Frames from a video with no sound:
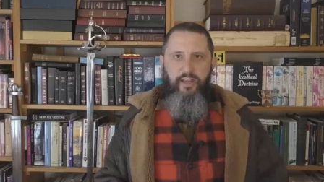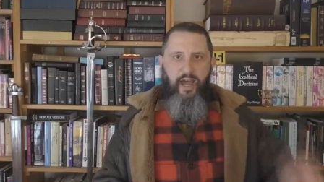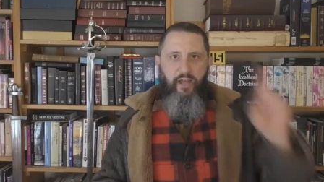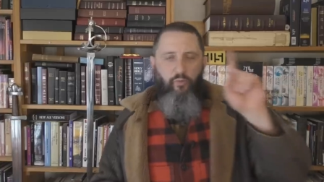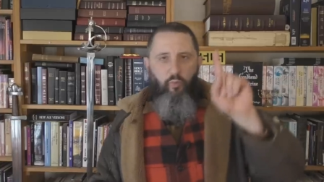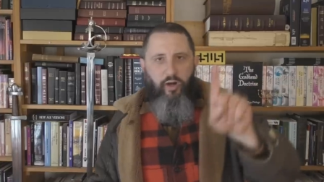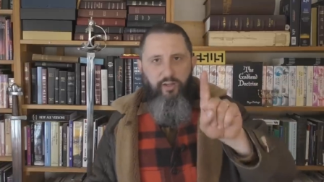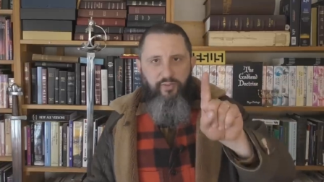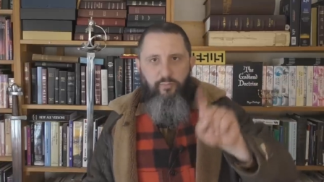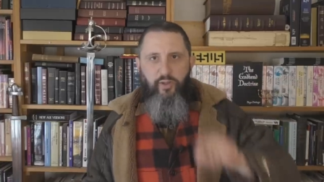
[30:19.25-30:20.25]
not
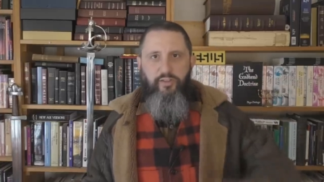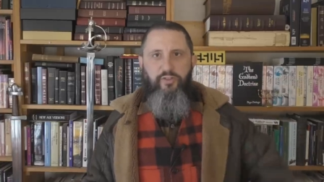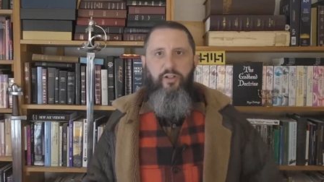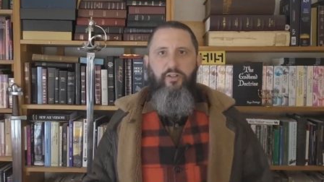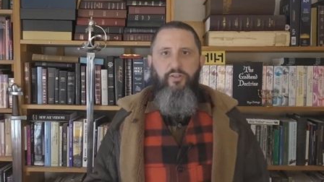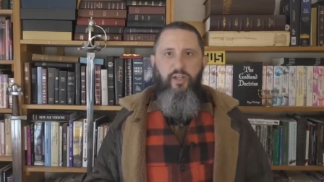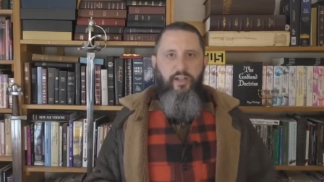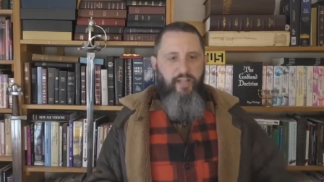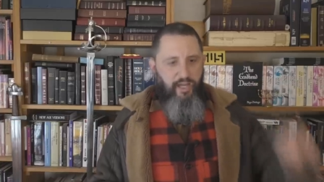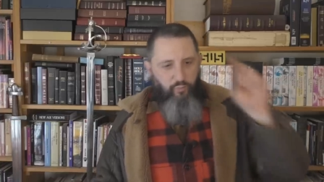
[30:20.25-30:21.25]
one of them went to church.
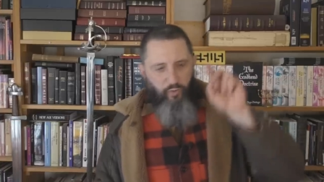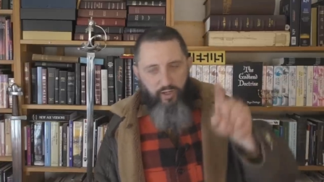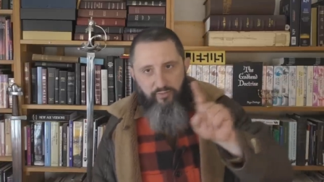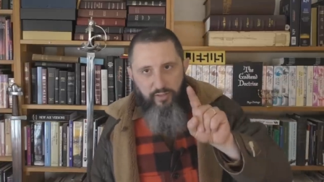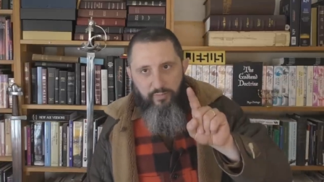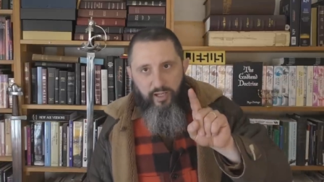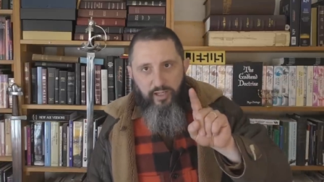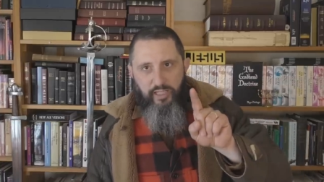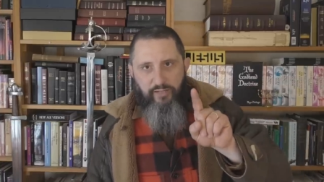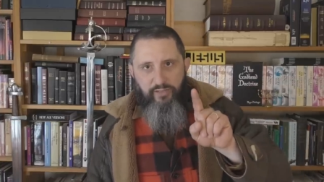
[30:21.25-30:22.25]
Not one of them
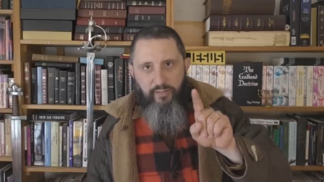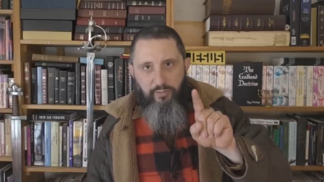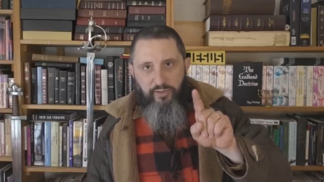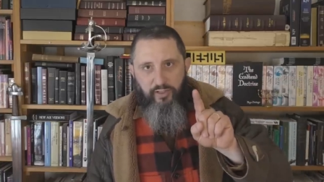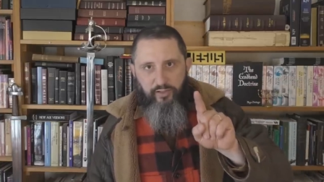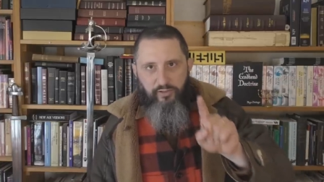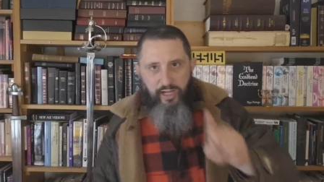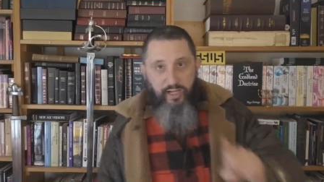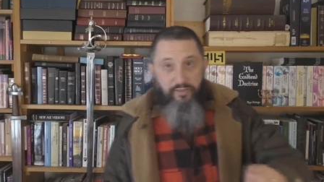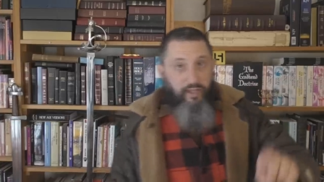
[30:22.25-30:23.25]
gave 10% of their
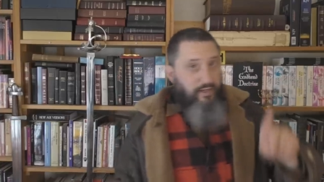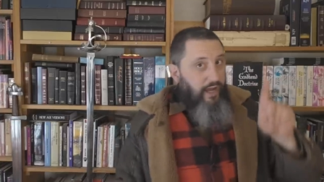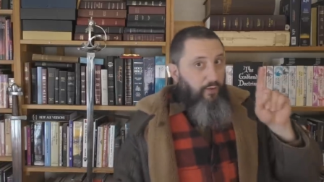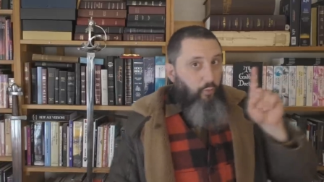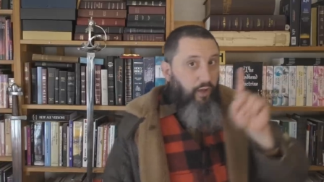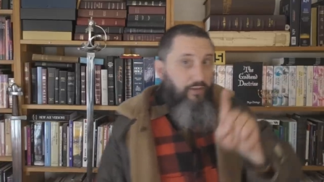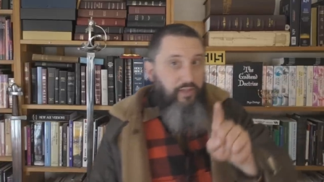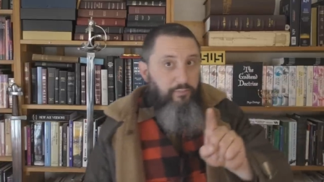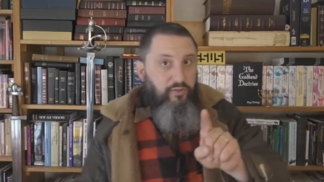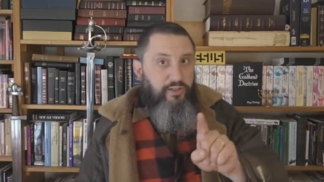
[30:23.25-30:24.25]
tithe. Not one of
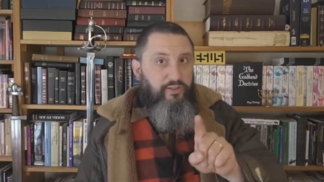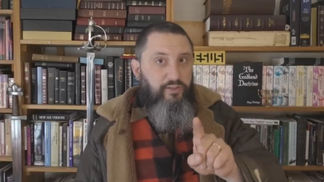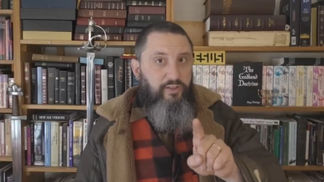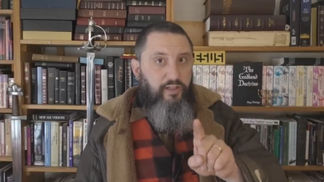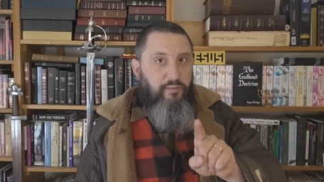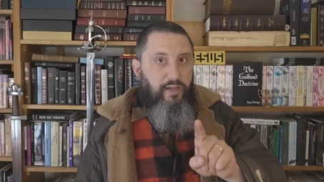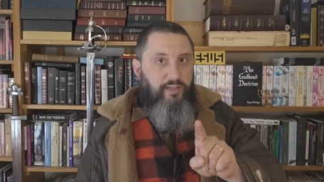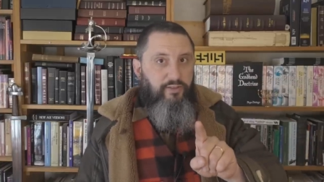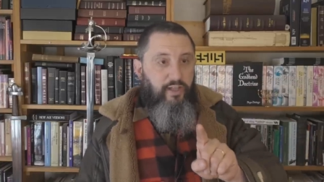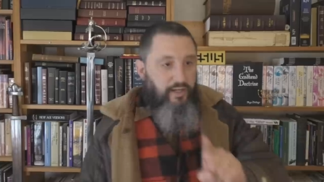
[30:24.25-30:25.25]
them dressed in Sunday
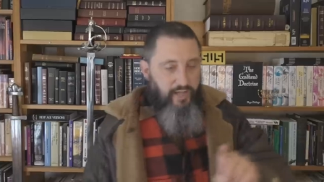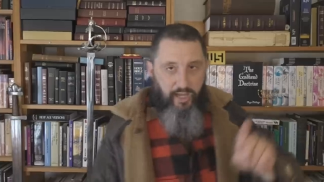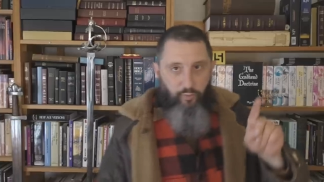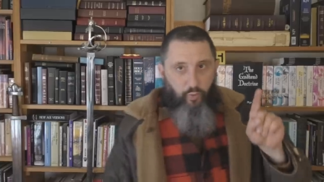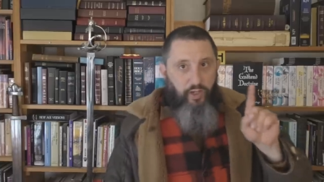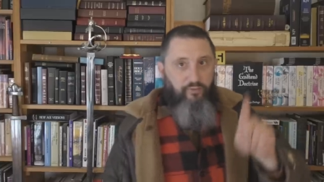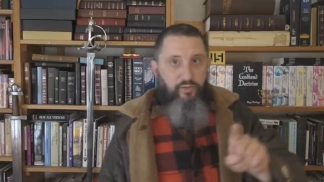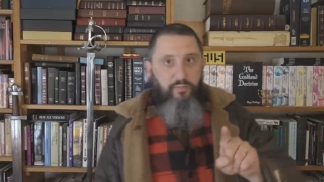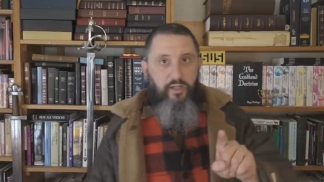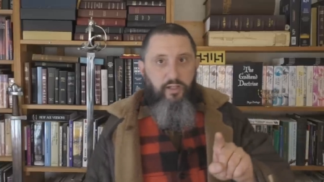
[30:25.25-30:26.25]
best. Not one of
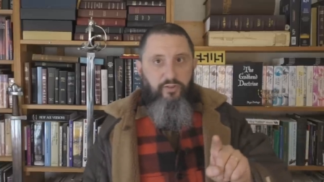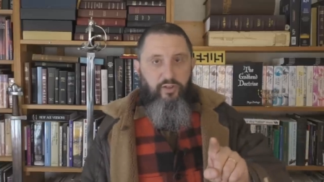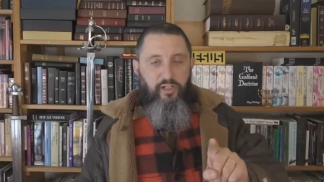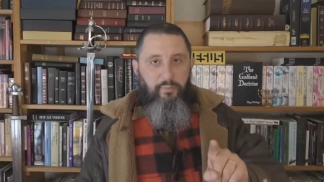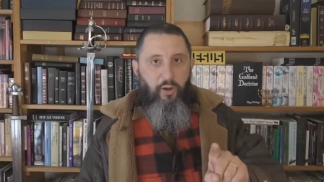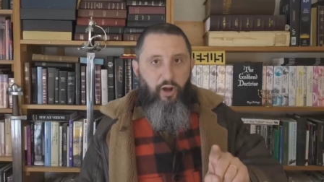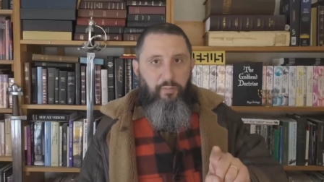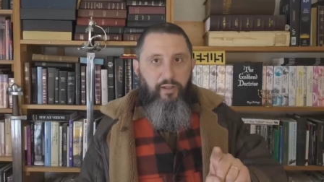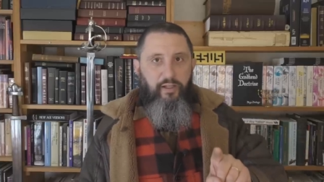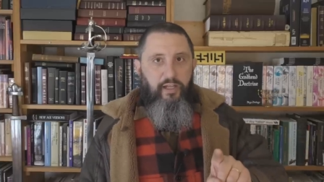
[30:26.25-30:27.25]
them stood in a
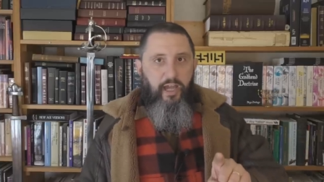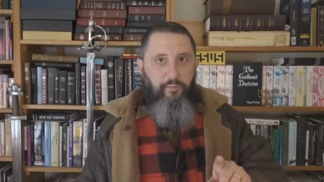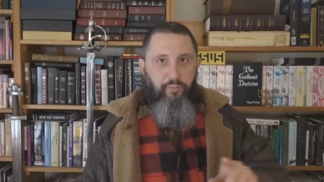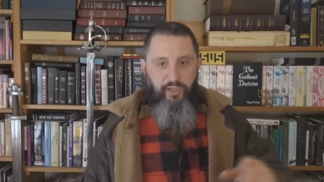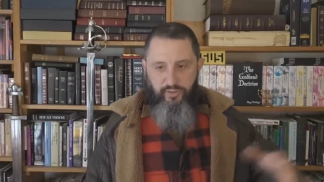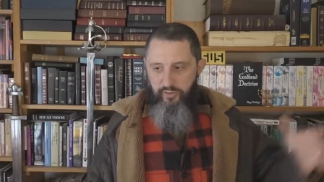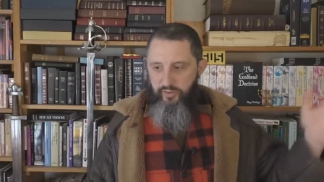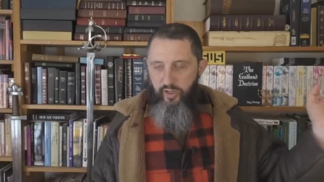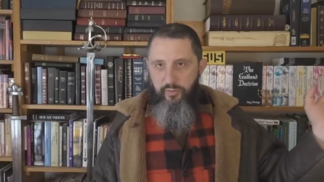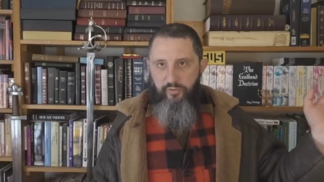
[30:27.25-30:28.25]
pulpit and preached a
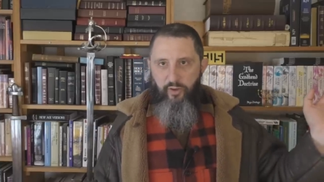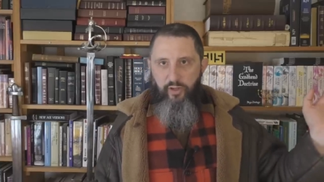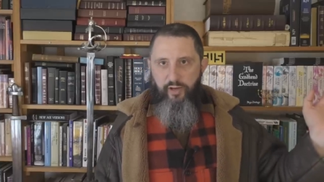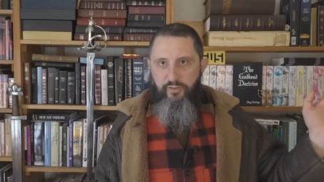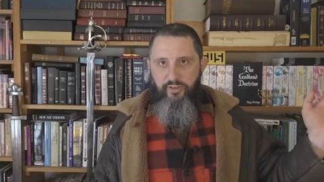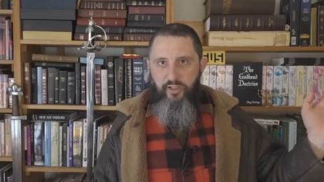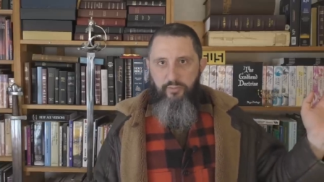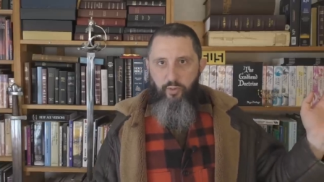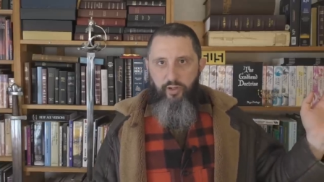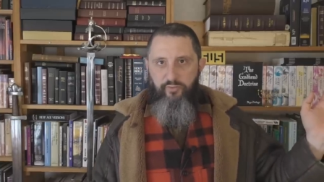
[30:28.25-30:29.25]
sermon on every
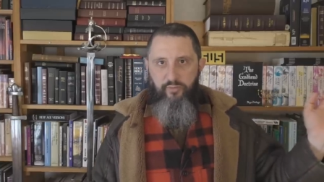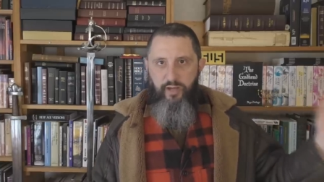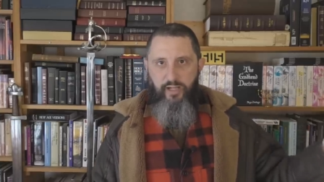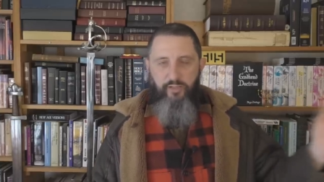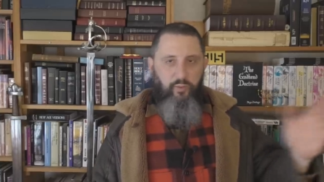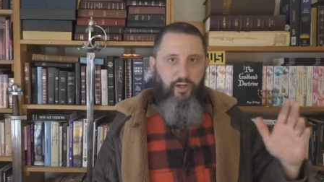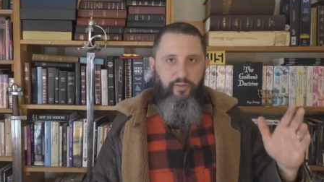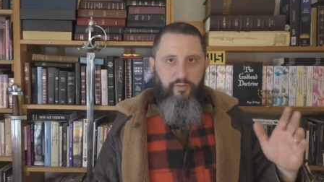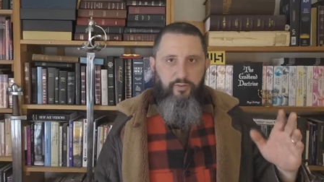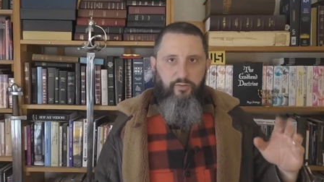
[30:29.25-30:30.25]
Sunday morning from 9 to
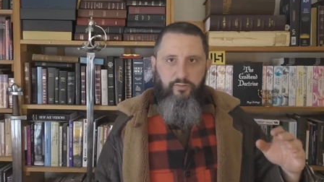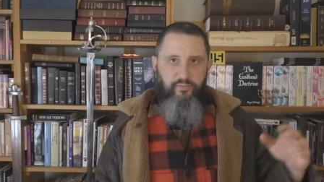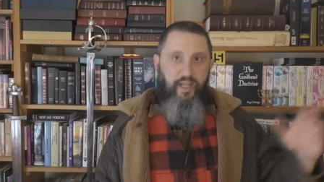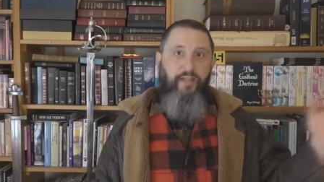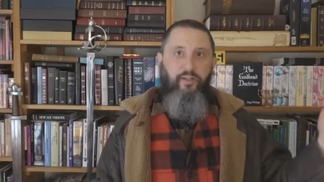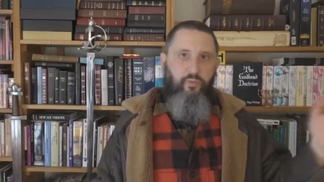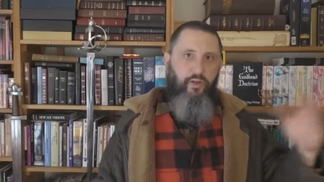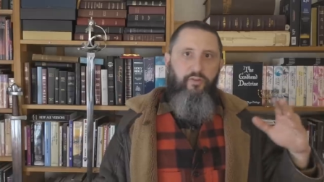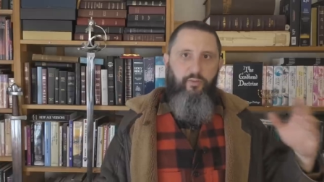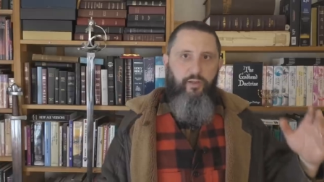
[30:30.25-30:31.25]
12 or, or 10 to
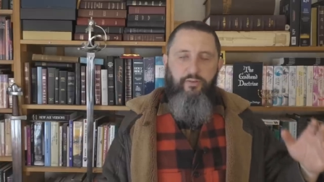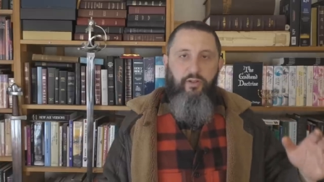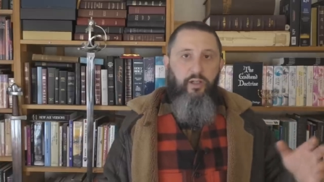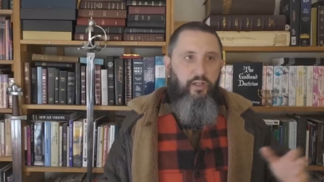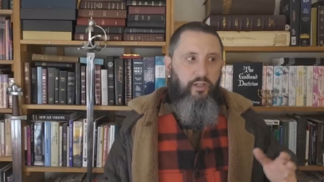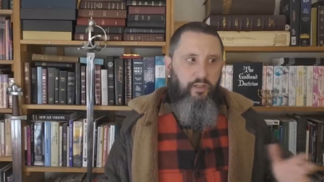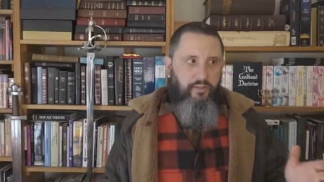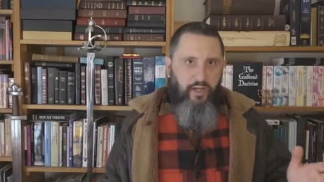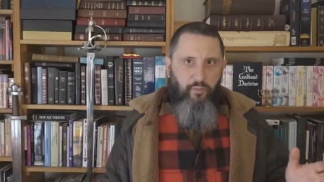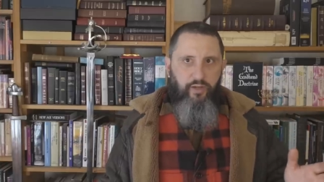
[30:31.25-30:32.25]
12 or whatever.
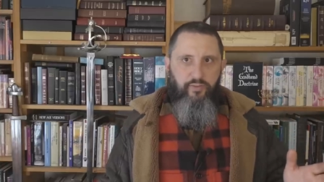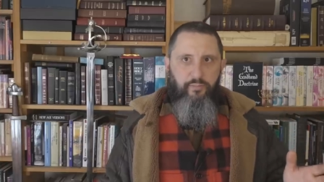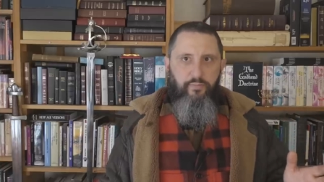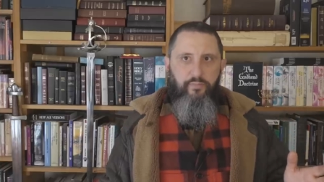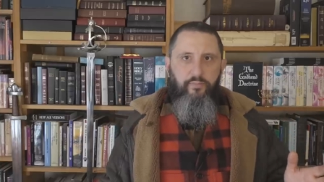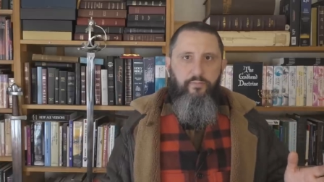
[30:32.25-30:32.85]
Not one of them.